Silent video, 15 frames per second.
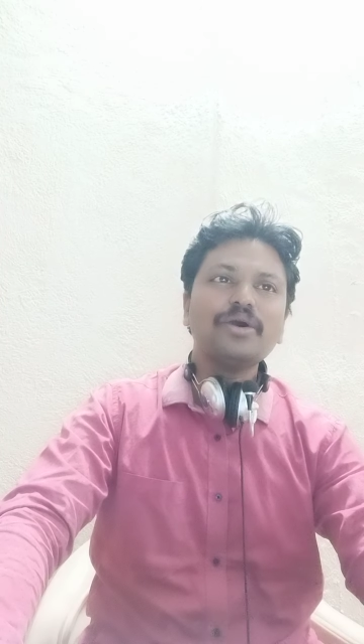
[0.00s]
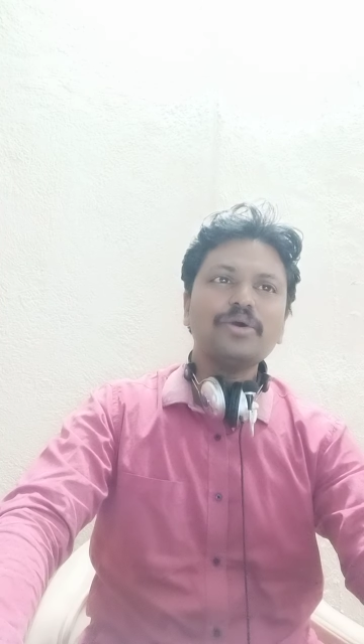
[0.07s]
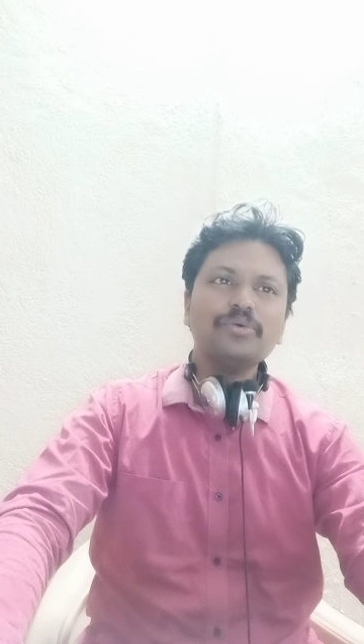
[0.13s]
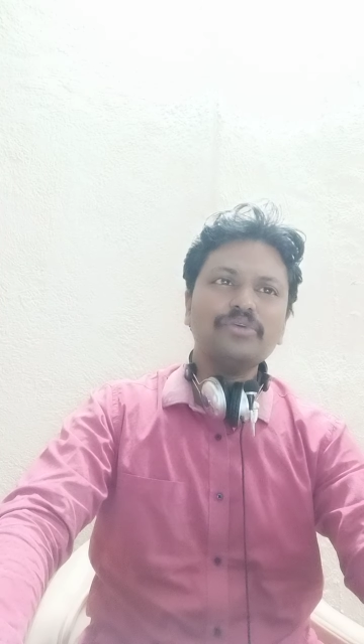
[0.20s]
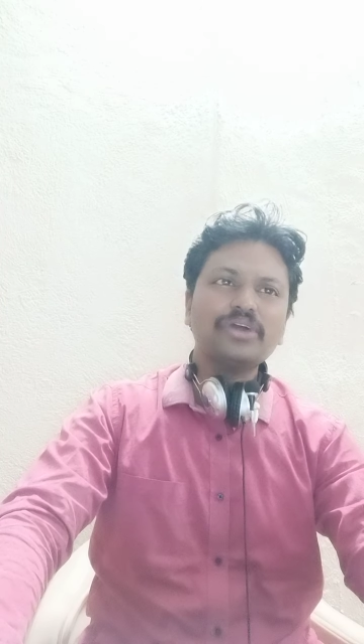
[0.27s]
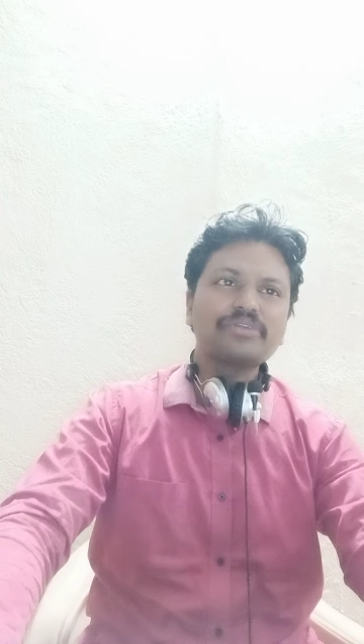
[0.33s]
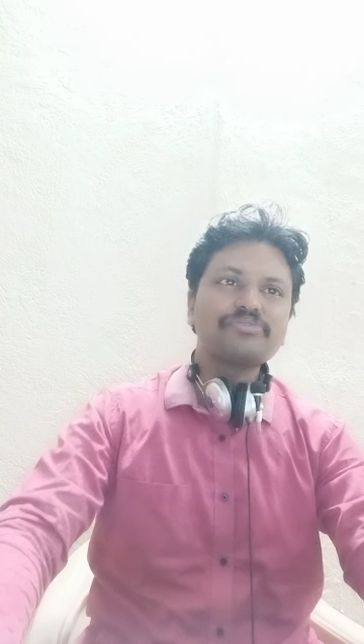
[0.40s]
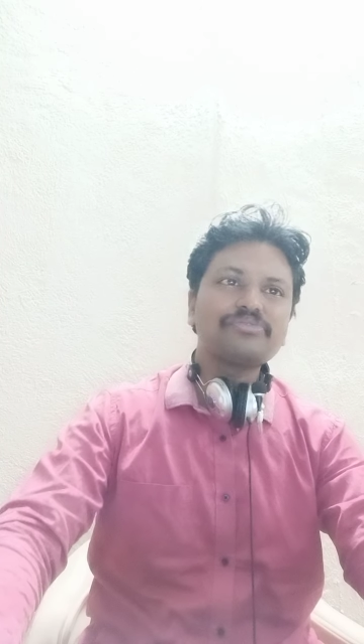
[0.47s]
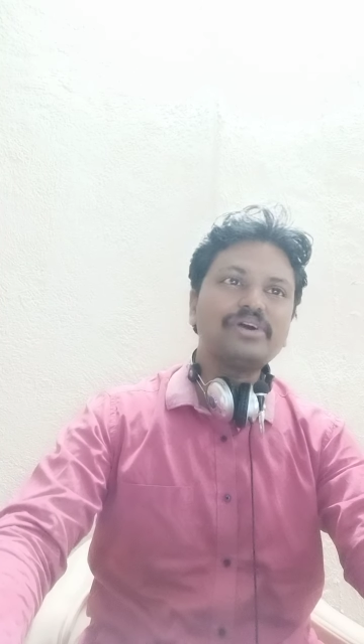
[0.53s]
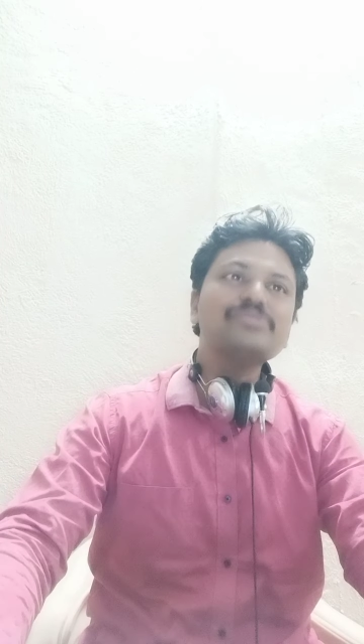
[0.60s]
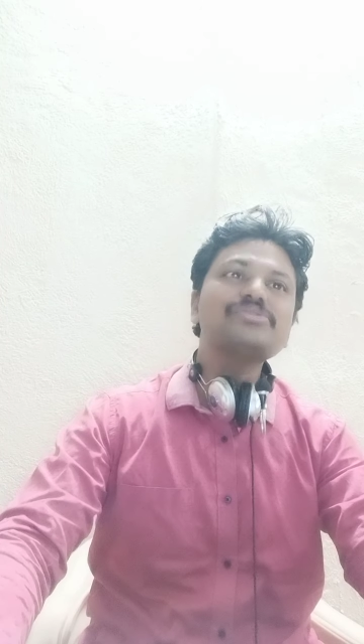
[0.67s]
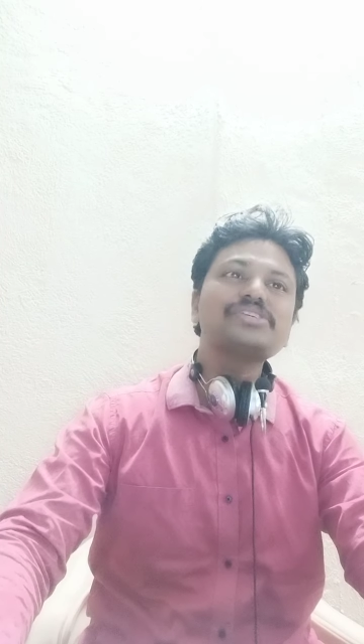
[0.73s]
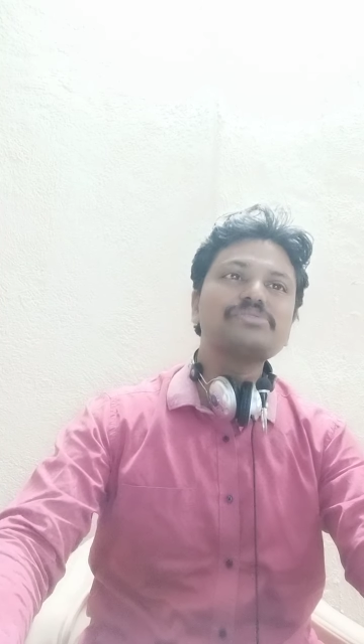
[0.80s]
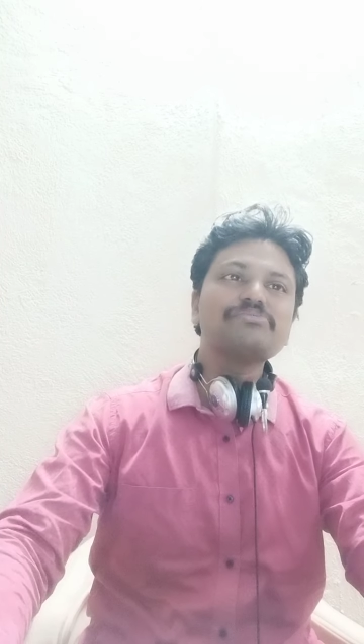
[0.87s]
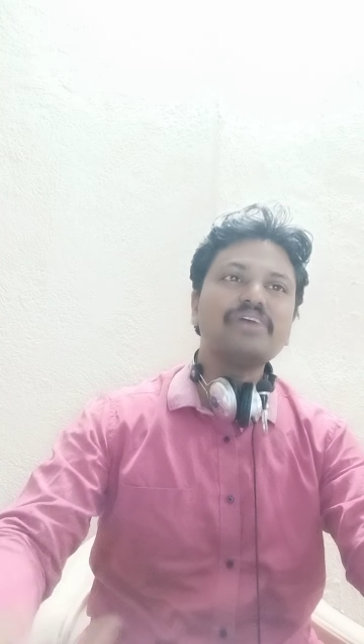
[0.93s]
were
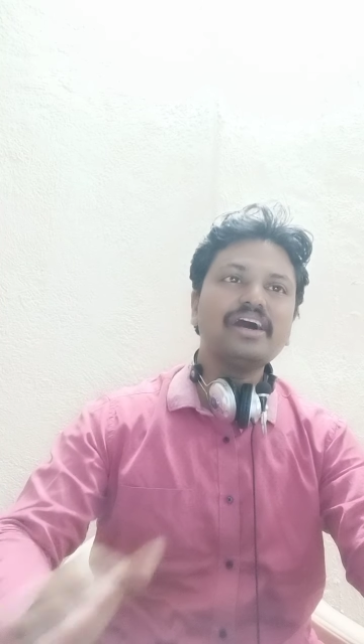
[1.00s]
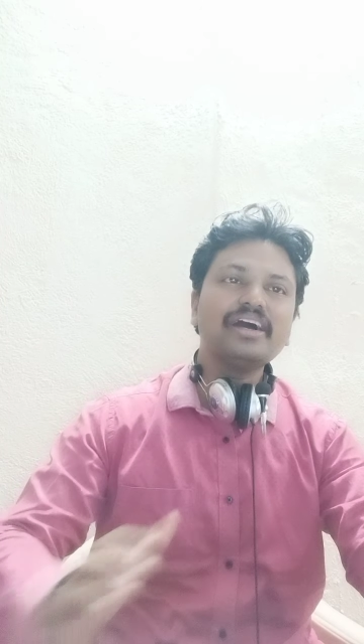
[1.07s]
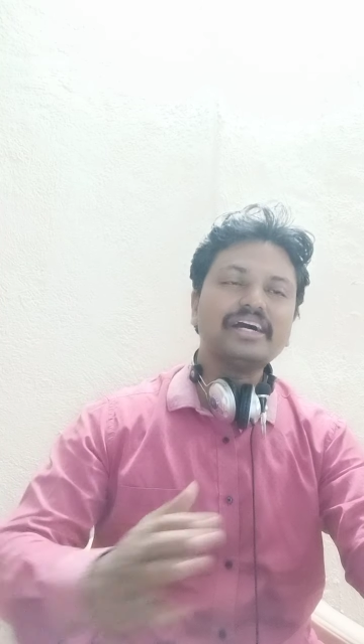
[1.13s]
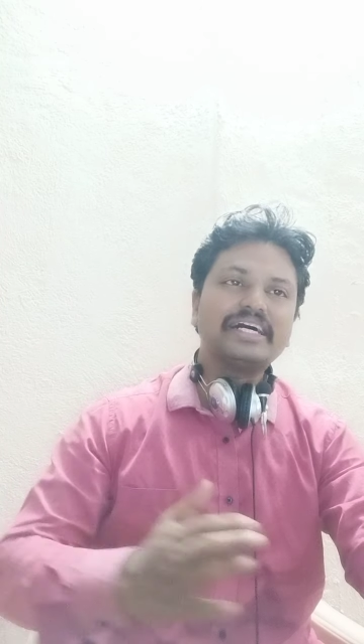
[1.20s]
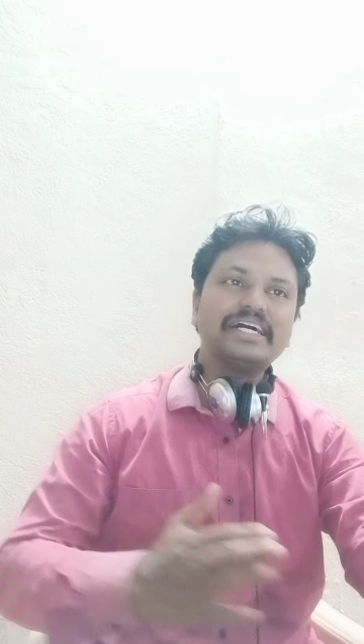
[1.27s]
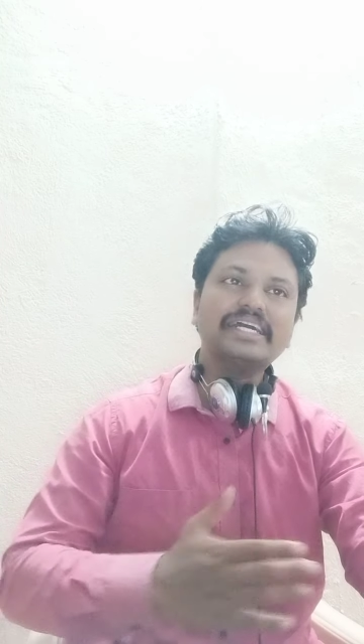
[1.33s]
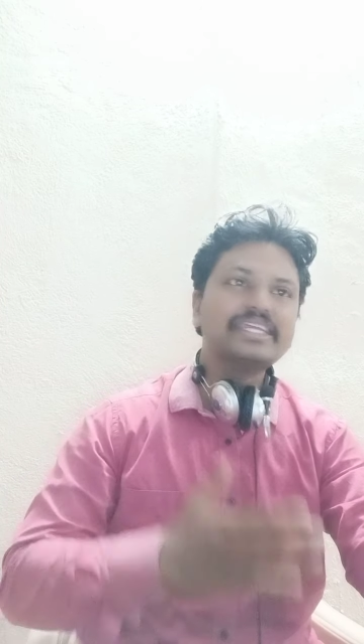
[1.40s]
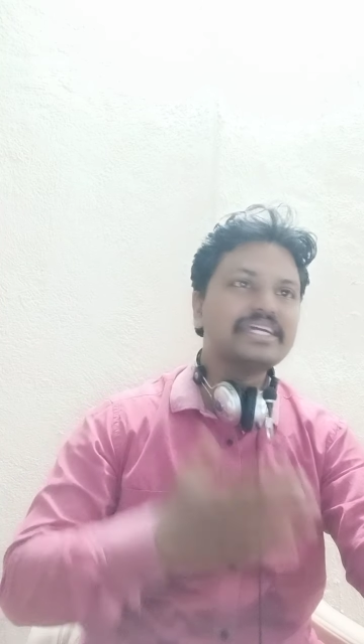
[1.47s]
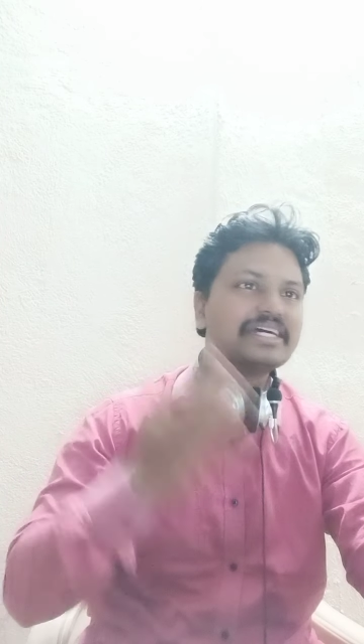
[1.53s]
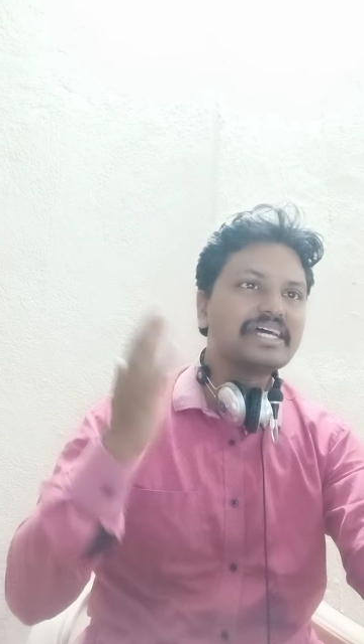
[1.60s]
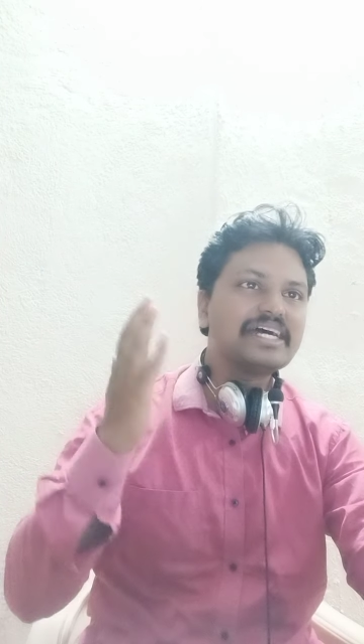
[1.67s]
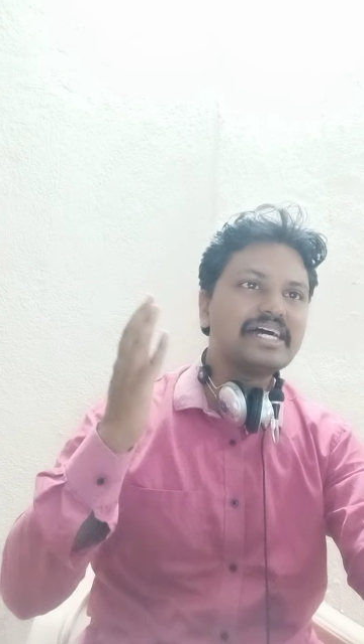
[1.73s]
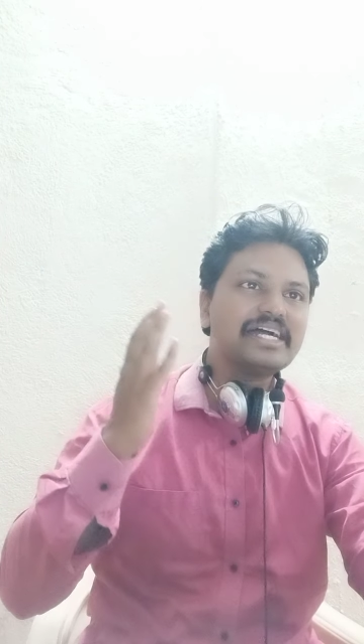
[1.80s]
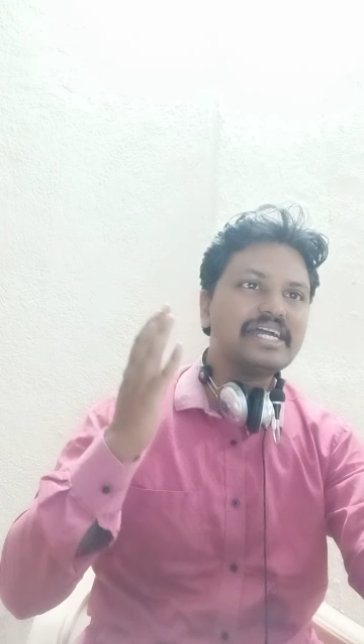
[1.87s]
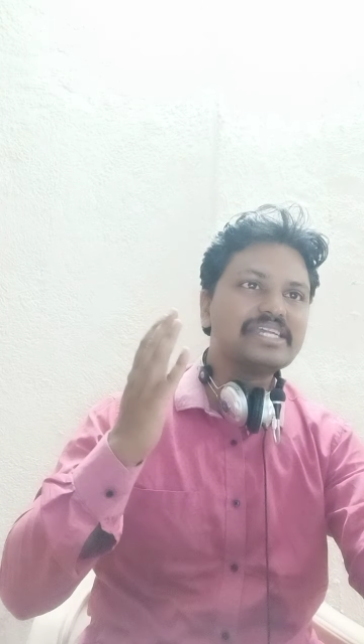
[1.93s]
founded by
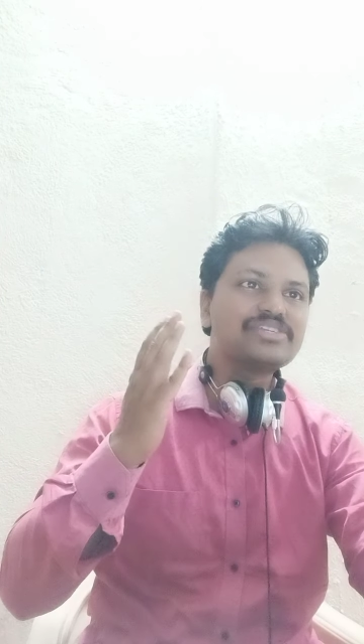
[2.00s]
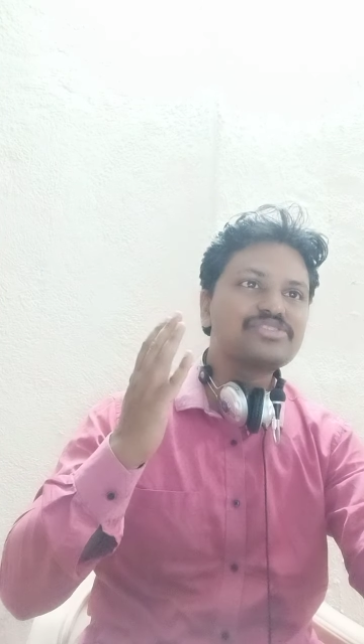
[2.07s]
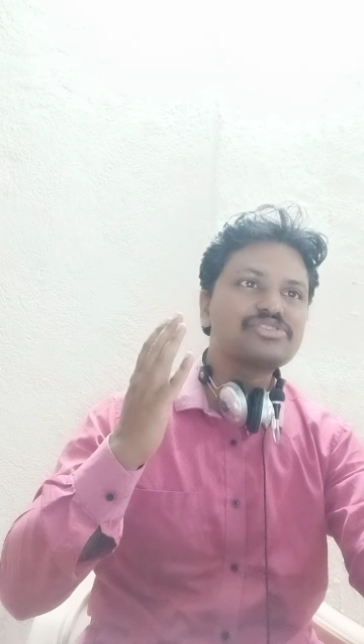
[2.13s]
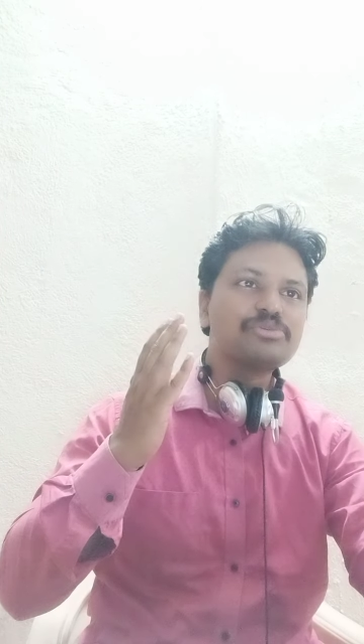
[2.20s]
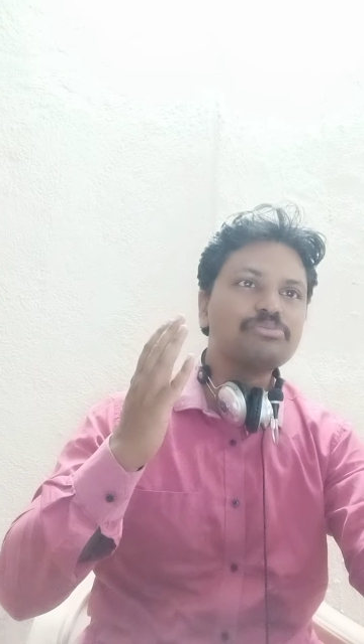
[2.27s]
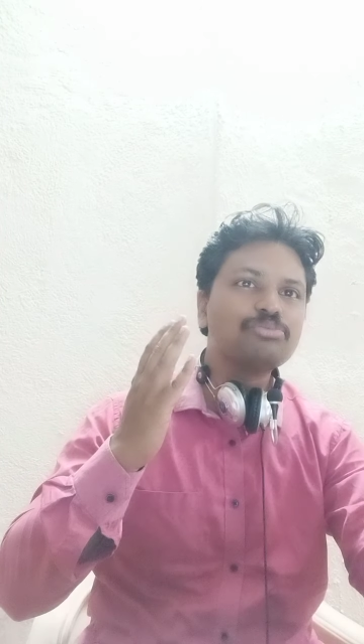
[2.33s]
Harihara and